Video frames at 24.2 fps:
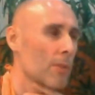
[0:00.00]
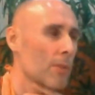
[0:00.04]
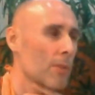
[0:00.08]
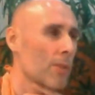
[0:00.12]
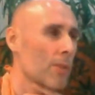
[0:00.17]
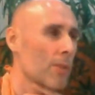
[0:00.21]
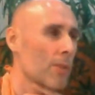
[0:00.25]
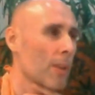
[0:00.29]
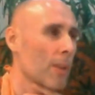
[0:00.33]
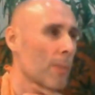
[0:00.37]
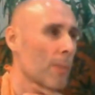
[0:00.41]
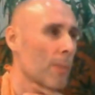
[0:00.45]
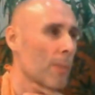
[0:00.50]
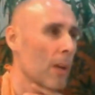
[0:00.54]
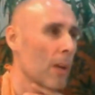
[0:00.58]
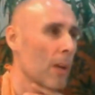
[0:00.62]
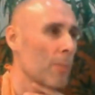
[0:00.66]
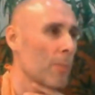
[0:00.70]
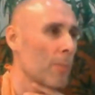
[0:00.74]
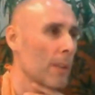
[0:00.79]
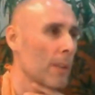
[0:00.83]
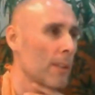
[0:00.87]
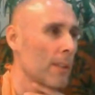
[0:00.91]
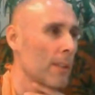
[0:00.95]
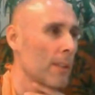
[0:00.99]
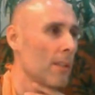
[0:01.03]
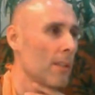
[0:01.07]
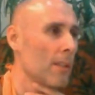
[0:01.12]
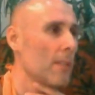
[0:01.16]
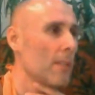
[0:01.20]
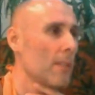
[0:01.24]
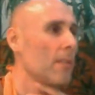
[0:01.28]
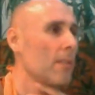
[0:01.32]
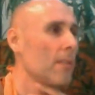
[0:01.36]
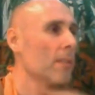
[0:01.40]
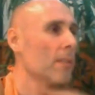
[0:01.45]
In other words, Srila
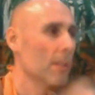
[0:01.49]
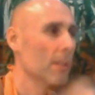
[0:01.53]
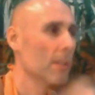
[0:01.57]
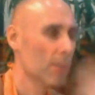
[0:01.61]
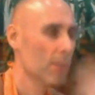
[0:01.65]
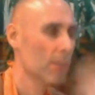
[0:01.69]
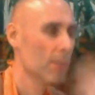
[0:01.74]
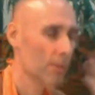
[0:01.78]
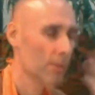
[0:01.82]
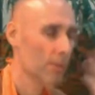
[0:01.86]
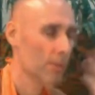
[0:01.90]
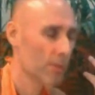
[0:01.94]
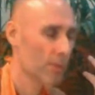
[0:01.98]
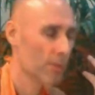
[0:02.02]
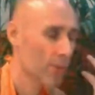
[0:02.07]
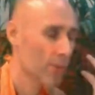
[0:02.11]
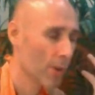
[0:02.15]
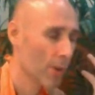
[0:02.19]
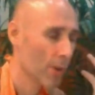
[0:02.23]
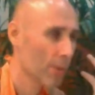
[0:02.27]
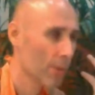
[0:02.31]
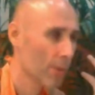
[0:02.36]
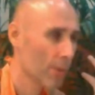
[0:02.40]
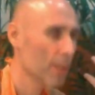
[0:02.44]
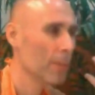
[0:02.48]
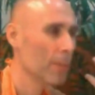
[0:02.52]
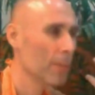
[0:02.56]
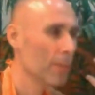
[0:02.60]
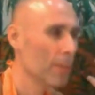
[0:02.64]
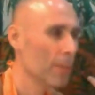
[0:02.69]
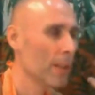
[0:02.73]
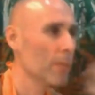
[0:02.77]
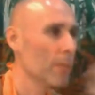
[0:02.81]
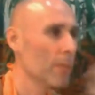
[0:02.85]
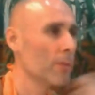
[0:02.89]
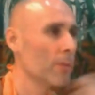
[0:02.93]
Prabhupada
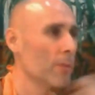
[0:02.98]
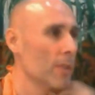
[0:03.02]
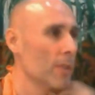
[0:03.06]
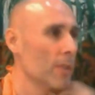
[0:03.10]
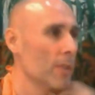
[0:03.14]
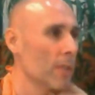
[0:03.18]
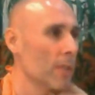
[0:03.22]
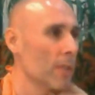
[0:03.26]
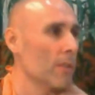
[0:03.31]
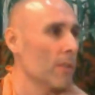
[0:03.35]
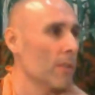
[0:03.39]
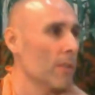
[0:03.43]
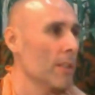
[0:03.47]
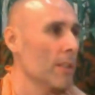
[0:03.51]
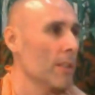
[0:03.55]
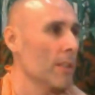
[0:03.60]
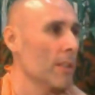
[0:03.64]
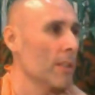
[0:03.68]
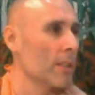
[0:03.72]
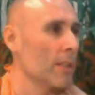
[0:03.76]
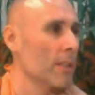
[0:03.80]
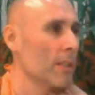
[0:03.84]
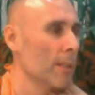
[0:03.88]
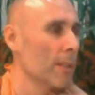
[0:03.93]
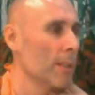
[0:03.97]
joking, but seriously,